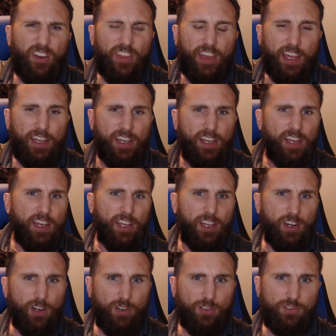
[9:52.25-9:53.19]
They,
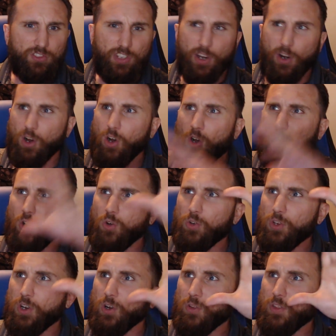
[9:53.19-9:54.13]
you know, said, oh,
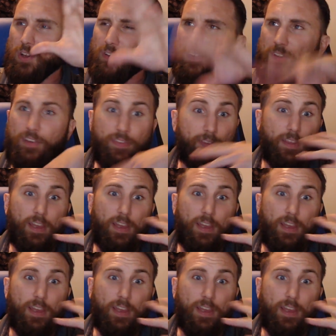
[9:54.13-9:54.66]
you know, they're,